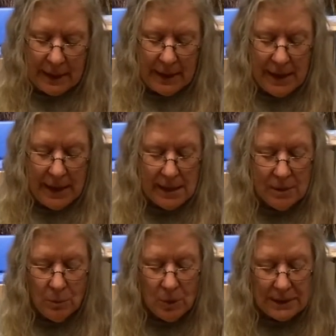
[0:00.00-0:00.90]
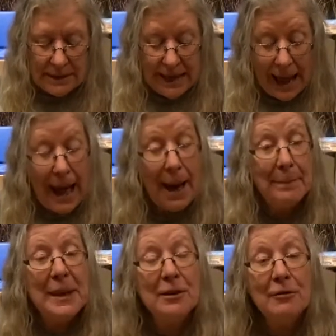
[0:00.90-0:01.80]
And what's
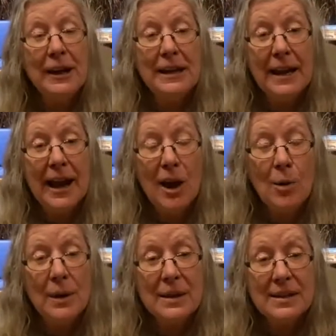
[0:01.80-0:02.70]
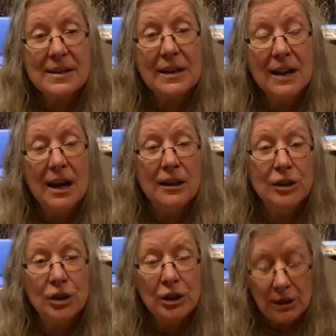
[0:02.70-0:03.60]
happening right now is the
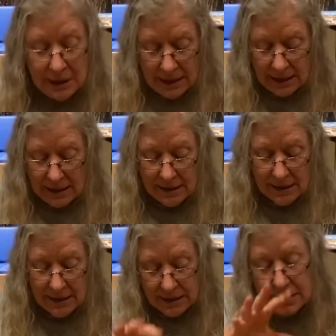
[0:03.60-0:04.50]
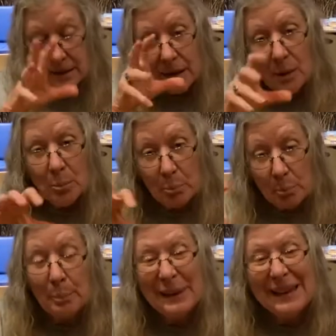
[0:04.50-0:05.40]
color is
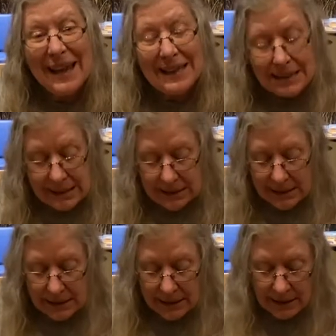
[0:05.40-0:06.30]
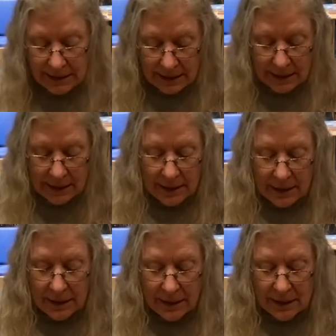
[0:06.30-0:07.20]
blending
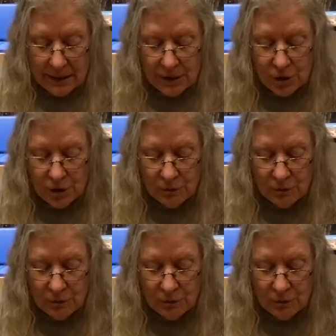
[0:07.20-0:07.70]
into the